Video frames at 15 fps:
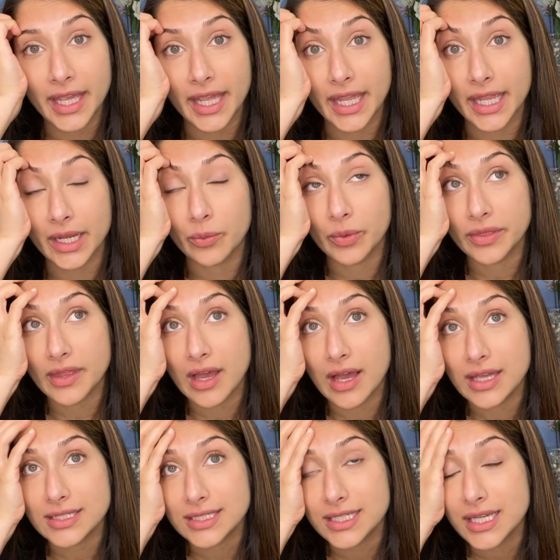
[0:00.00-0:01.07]
And with
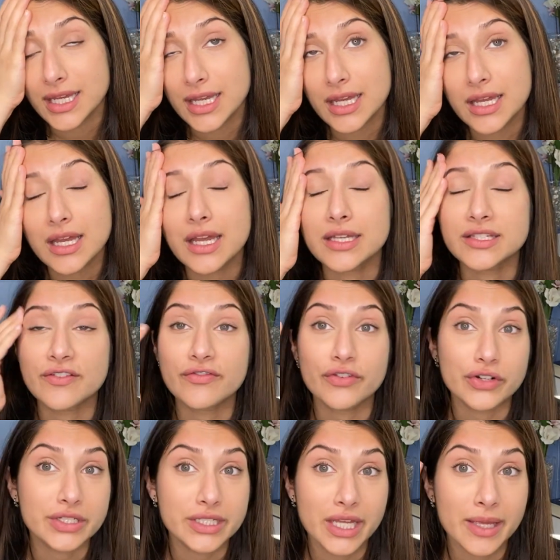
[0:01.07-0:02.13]
Asia as a
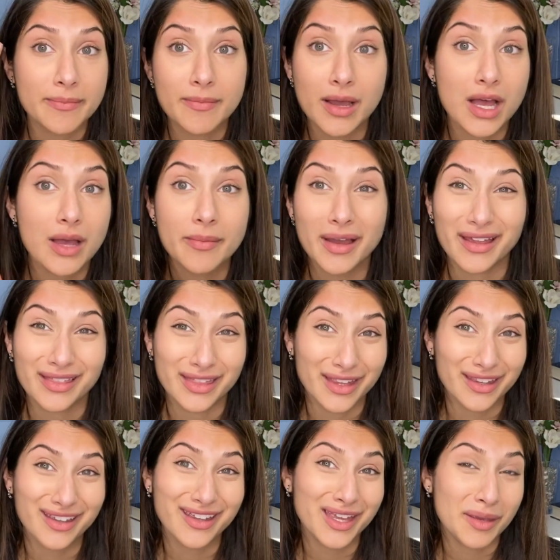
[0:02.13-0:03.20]
first-time mom, I think
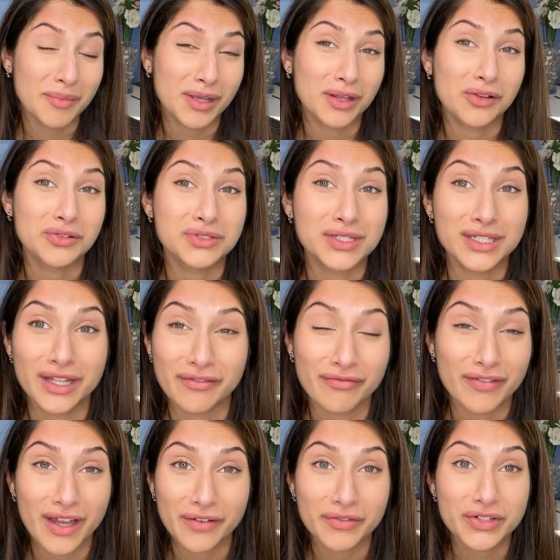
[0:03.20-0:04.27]
it came in close to day
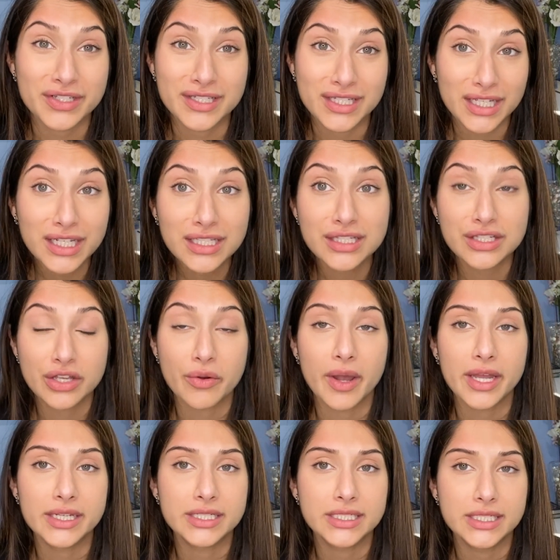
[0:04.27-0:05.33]
5 or 6. So
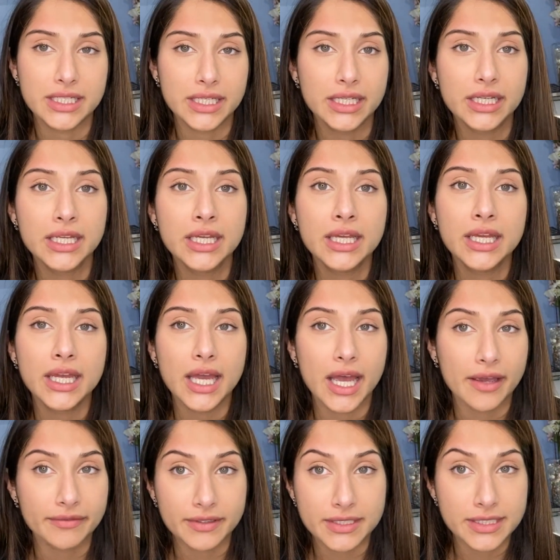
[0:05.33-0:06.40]
I did
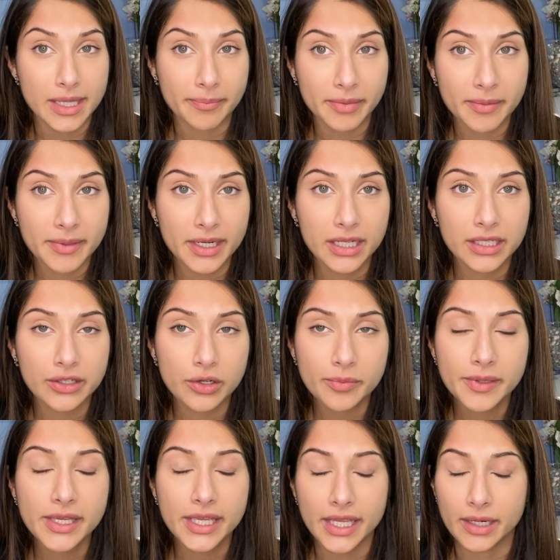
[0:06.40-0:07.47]
have to supplement a little
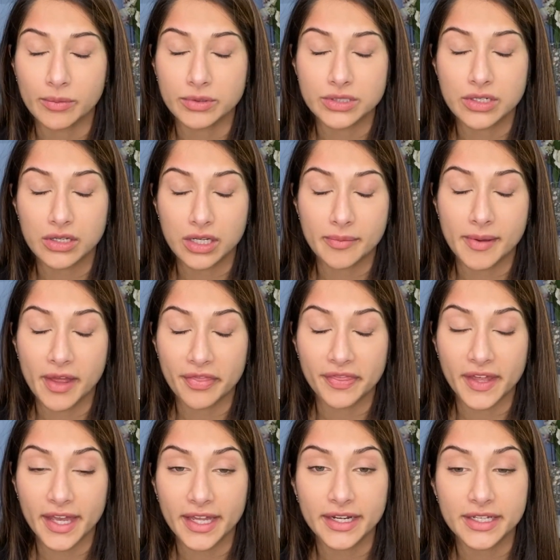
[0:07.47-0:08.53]
bit, and we'll talk about
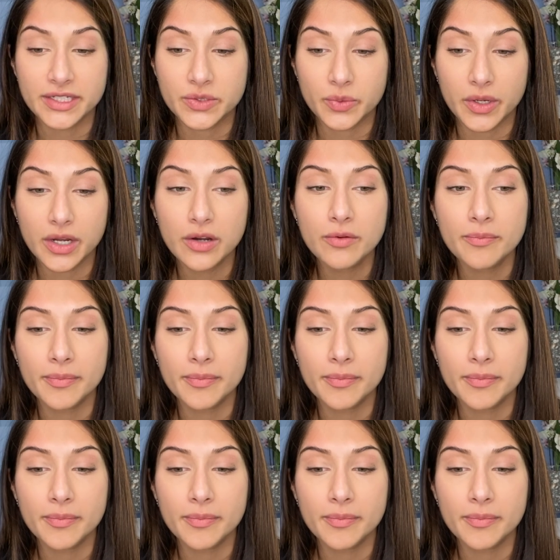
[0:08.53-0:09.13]
that as well.